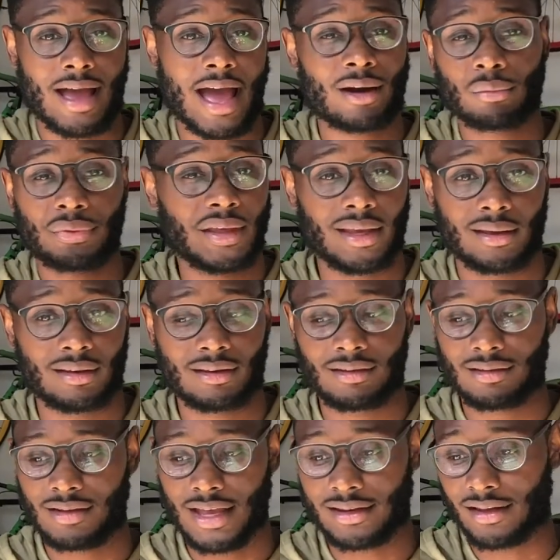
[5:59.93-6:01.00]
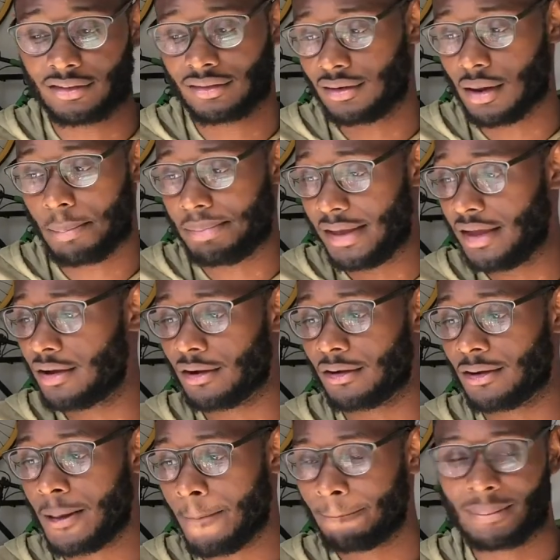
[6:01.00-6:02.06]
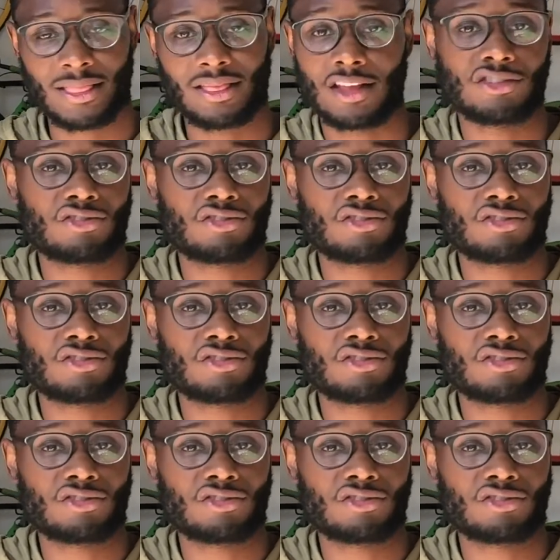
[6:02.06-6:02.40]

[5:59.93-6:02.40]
I don't think it doesn't appear that